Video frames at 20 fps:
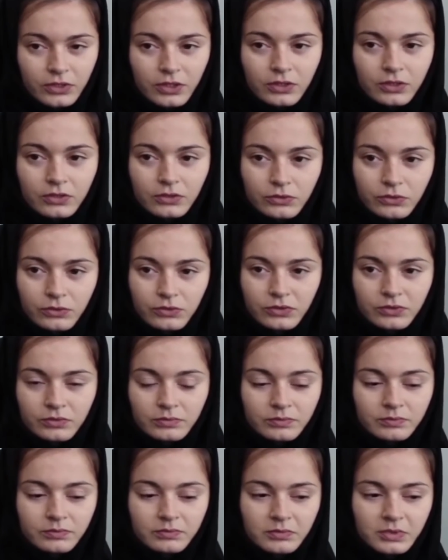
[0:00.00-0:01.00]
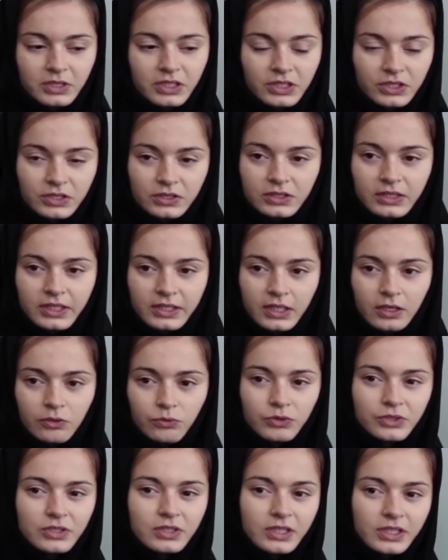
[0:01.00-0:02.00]
You cannot call me that
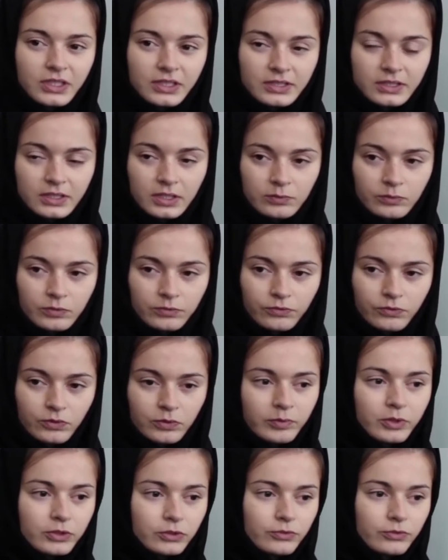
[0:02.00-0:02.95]
I was Christian before.